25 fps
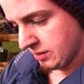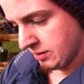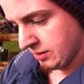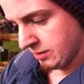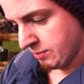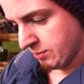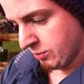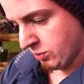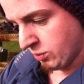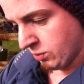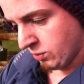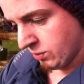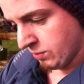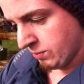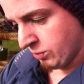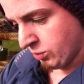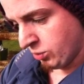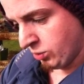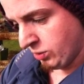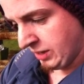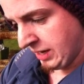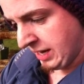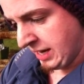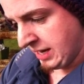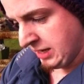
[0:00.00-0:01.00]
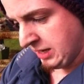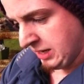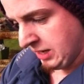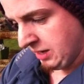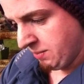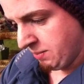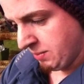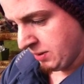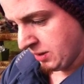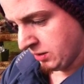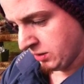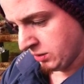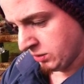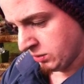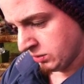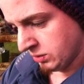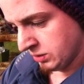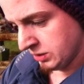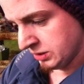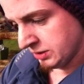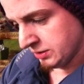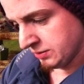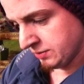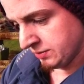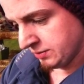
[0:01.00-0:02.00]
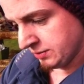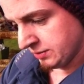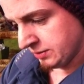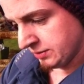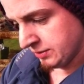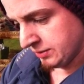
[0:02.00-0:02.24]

the more and more gatekeepy laws of